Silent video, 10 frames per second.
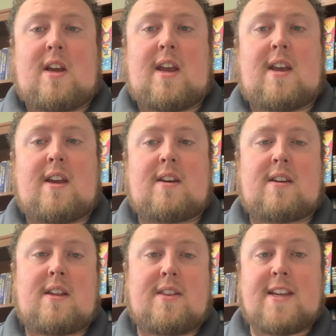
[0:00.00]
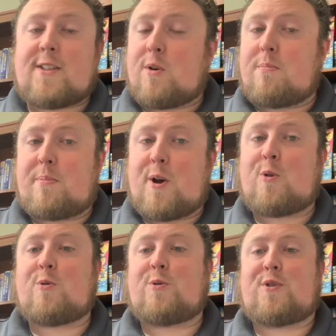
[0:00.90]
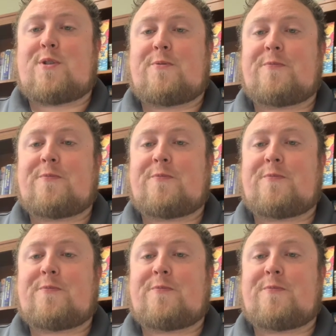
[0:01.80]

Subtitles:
And these are both